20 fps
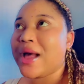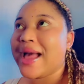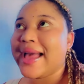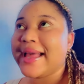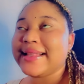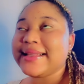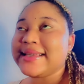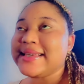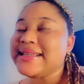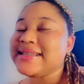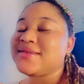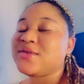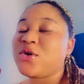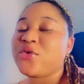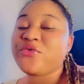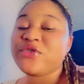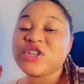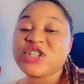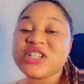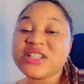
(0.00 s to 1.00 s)
and is
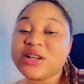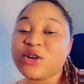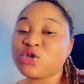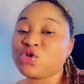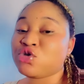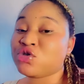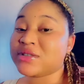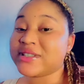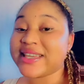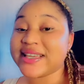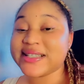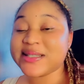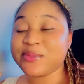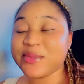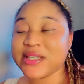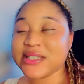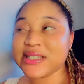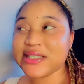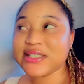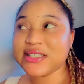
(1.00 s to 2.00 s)
not reaching out through text
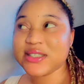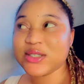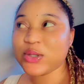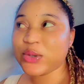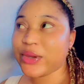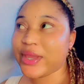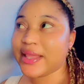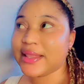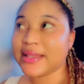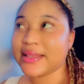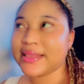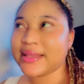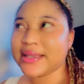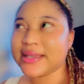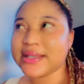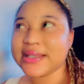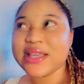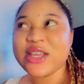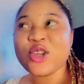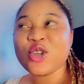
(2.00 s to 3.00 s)
messages or
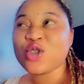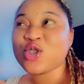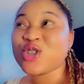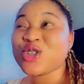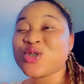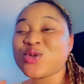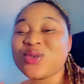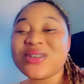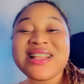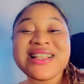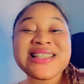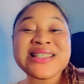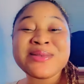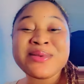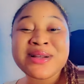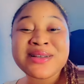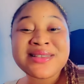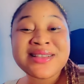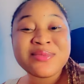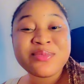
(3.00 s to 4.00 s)
anything, just know that this
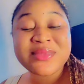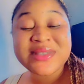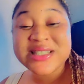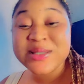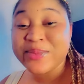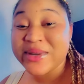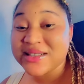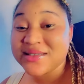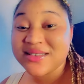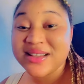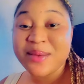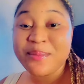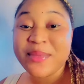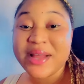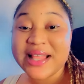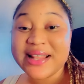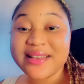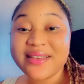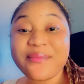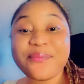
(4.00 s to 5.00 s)
particular
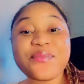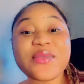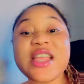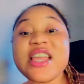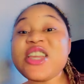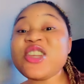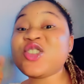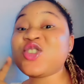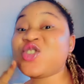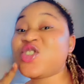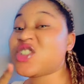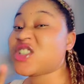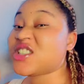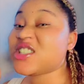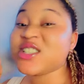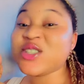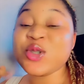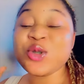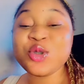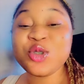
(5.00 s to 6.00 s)
man is
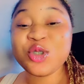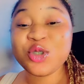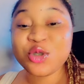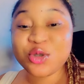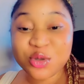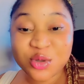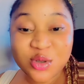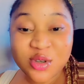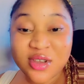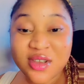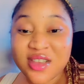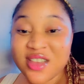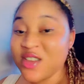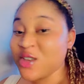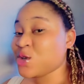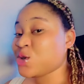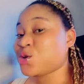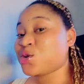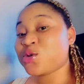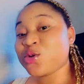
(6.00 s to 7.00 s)
cheating on you.
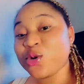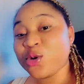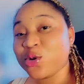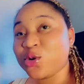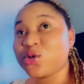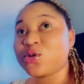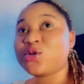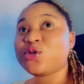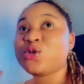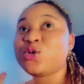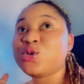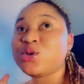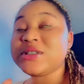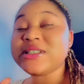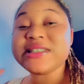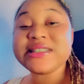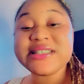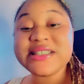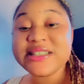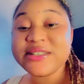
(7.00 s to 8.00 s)
So do the
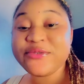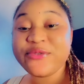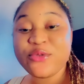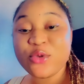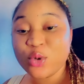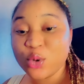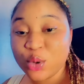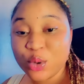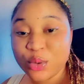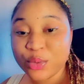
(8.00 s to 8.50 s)
needful.